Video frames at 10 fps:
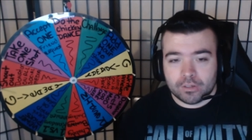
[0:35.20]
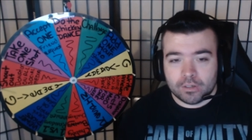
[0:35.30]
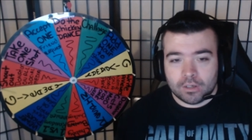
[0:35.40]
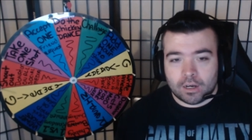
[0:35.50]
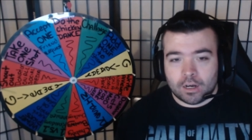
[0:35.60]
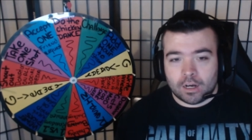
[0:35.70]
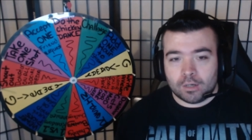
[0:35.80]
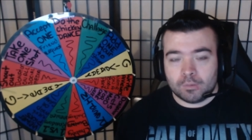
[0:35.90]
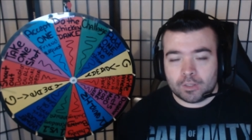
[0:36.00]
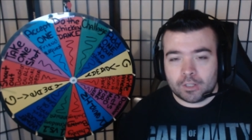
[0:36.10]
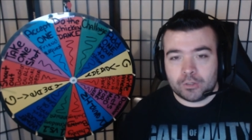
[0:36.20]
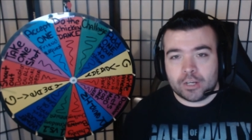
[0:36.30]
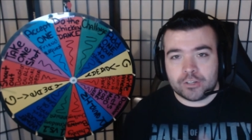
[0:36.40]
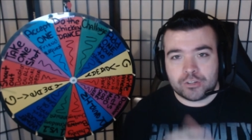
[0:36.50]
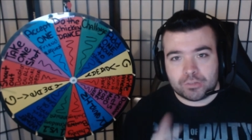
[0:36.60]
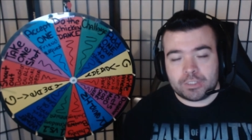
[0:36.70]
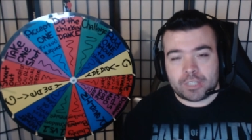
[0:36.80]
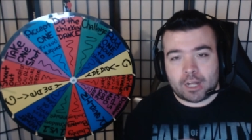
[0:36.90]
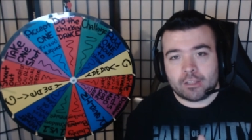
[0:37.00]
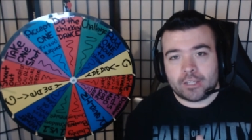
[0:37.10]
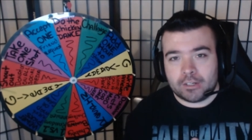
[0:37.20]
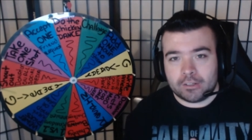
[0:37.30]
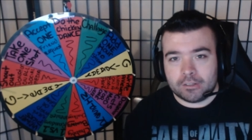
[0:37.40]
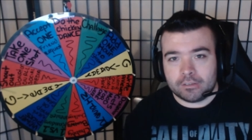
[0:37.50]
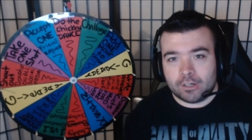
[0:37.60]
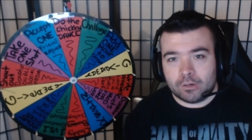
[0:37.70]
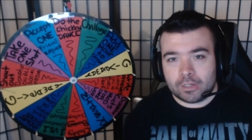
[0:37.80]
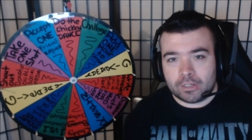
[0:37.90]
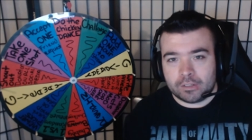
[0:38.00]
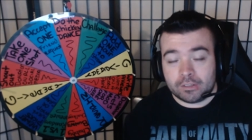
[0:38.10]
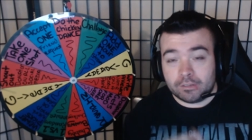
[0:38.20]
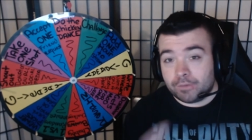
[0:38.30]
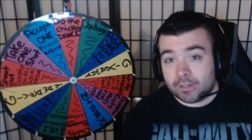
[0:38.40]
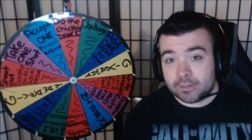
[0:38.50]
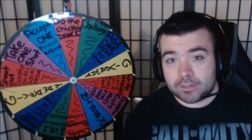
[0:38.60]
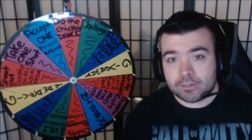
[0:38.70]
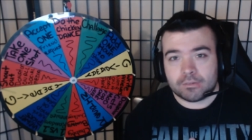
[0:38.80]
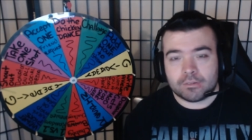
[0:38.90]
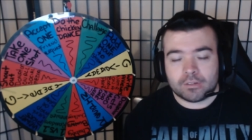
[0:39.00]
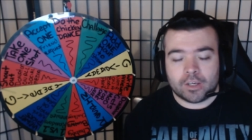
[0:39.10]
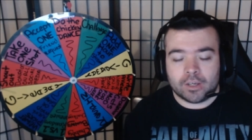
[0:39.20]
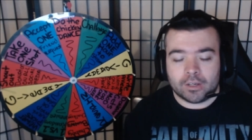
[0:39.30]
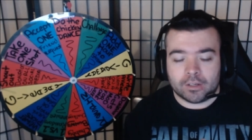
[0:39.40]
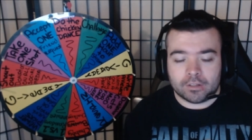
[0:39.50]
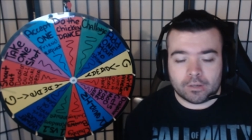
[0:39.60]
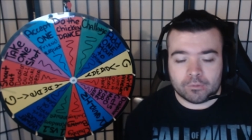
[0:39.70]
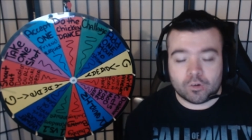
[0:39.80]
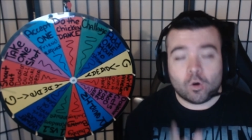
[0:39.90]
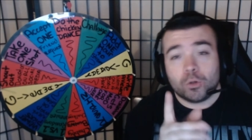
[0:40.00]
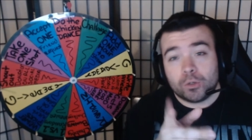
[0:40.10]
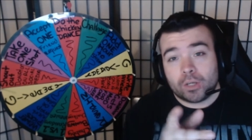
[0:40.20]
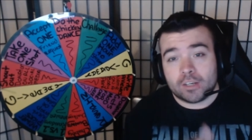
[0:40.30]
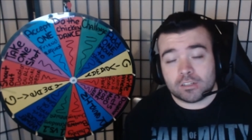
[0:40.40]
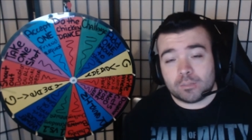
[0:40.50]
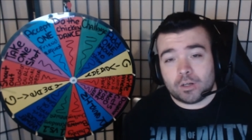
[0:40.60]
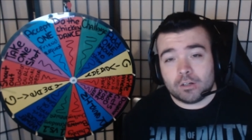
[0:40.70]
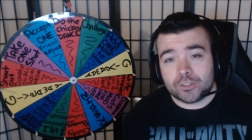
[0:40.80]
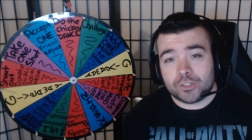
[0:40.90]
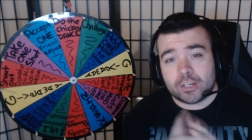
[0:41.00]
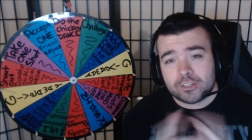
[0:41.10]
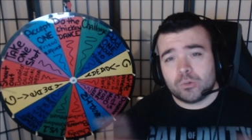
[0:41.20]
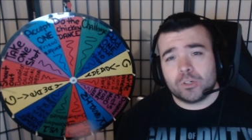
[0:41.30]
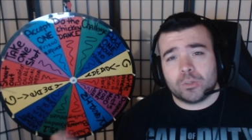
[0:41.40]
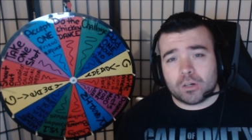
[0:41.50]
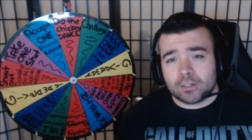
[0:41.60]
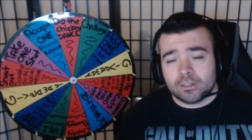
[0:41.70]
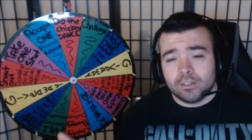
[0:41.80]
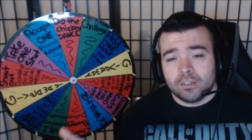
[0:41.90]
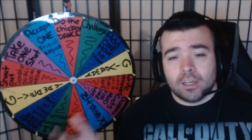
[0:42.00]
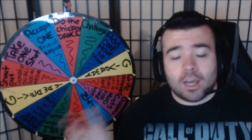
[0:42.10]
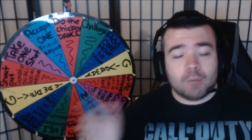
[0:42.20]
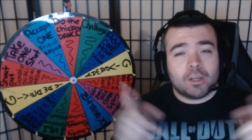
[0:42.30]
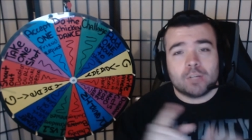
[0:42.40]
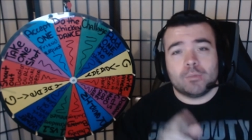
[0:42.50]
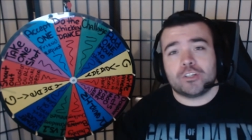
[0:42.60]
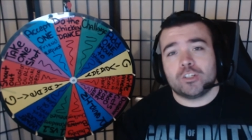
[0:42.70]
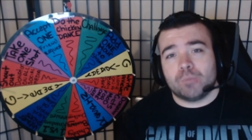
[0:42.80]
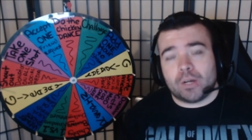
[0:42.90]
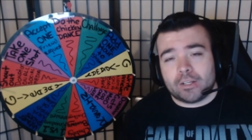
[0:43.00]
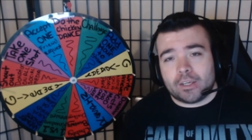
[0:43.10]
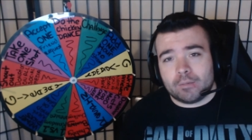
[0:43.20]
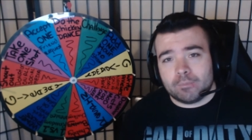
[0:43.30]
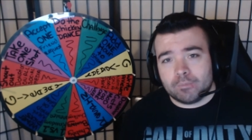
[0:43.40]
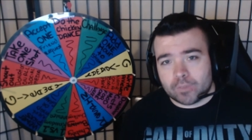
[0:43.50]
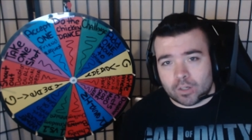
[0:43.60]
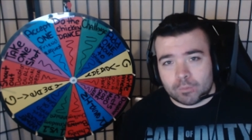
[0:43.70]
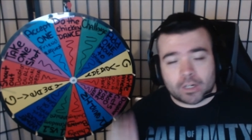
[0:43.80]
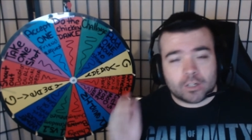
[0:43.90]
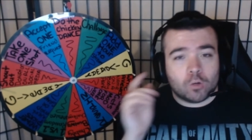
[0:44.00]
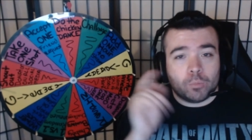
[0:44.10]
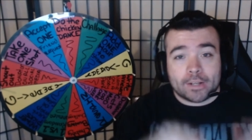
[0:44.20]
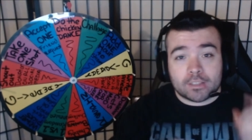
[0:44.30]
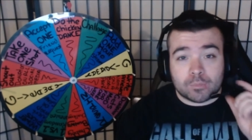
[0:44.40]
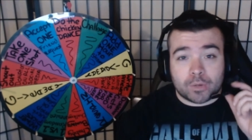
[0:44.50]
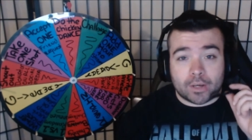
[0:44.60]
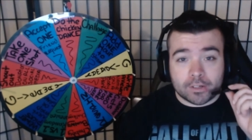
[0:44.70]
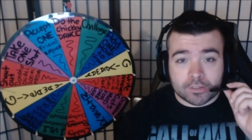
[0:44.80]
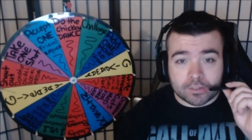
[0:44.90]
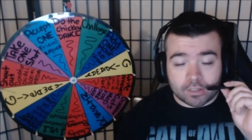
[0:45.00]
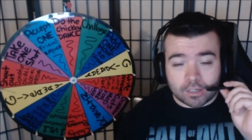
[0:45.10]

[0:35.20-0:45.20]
Um, and then you guys just retaliated, you know, in, in defense. And I owe you guys an apology. You guys know who you are. I'm not going to mention you by name. You know, I'm not going to go back to the past.